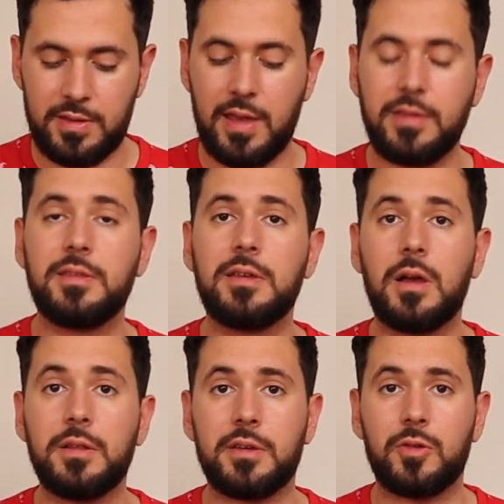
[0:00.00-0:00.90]
SD
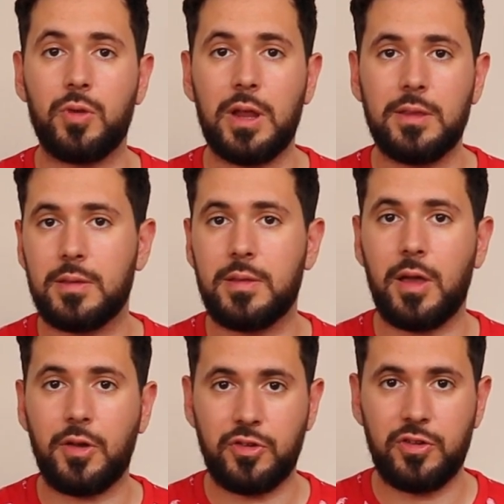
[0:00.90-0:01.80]
cards are great, they
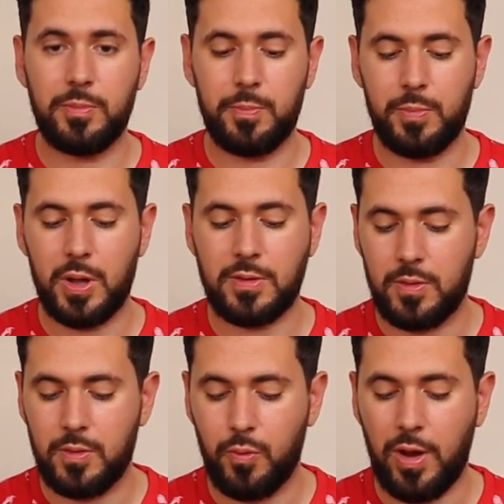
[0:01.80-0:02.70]
are cheap, but
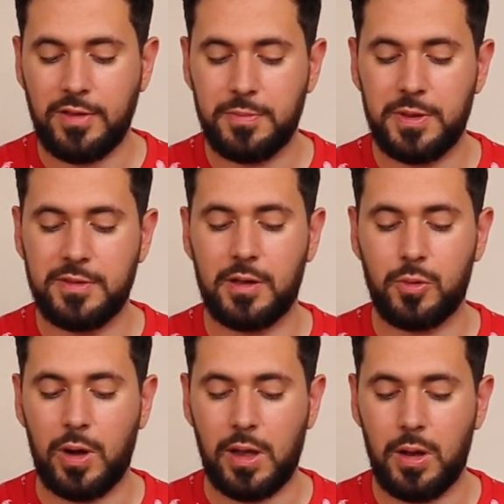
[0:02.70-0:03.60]
write speeds are
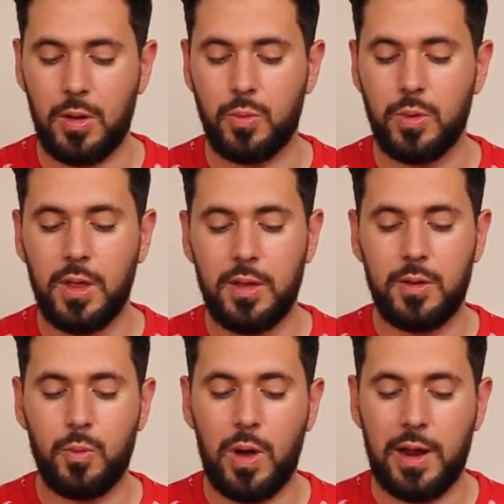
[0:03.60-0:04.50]
quite low.
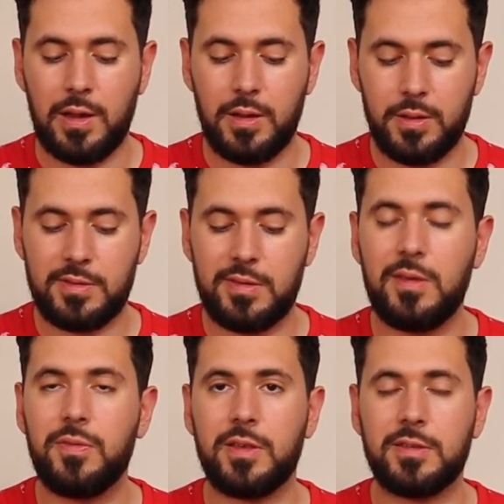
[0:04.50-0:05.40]
While
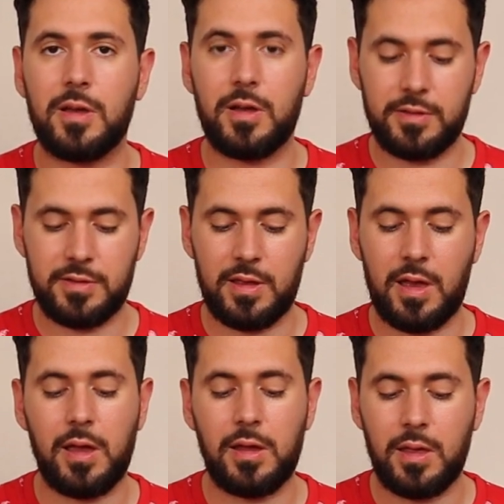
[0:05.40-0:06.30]
CFast cards,
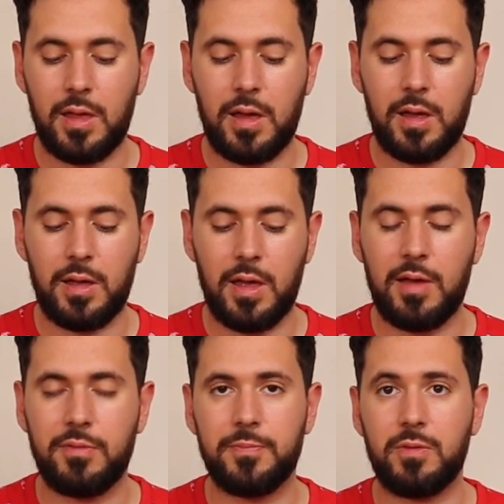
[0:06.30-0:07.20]
I
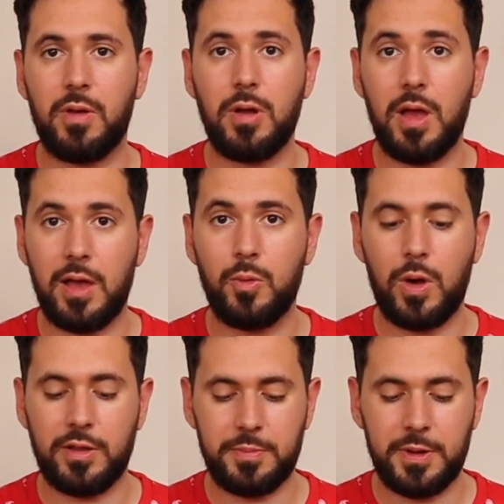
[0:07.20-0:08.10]
have very high
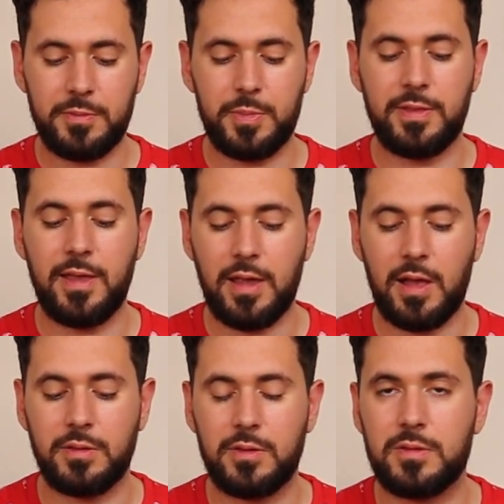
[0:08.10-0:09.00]
write speeds, but they
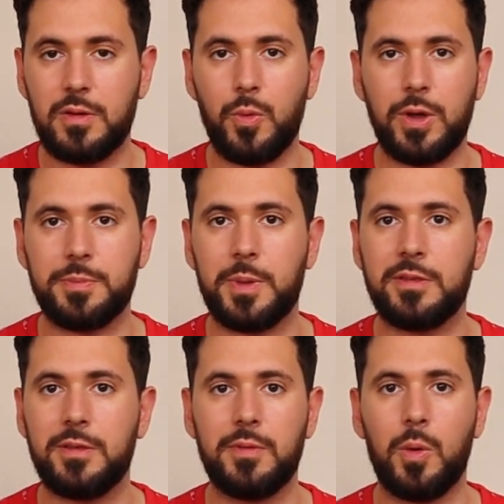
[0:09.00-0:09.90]
are so
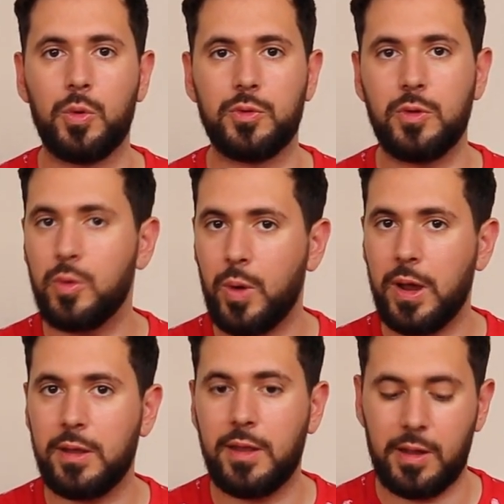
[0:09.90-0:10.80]
expensive, there was no
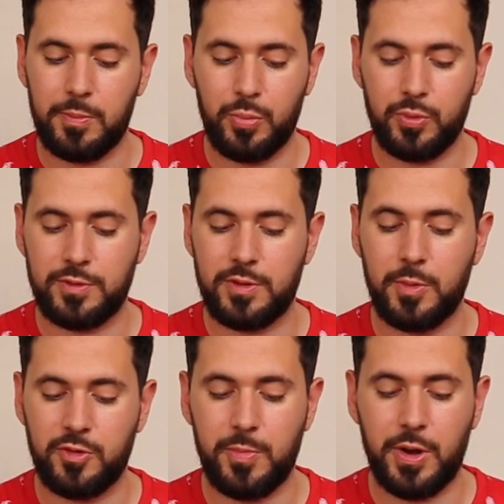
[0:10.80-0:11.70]
way that I put so
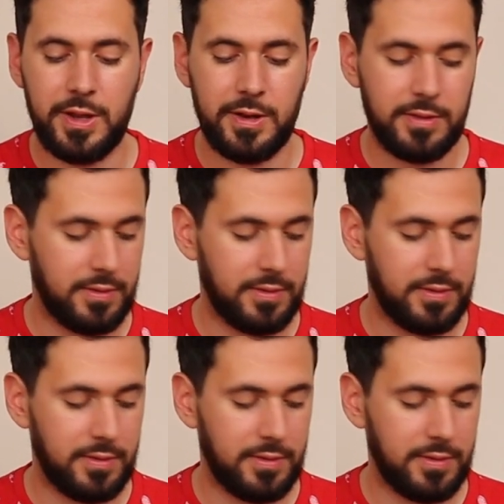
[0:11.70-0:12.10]
much money in it.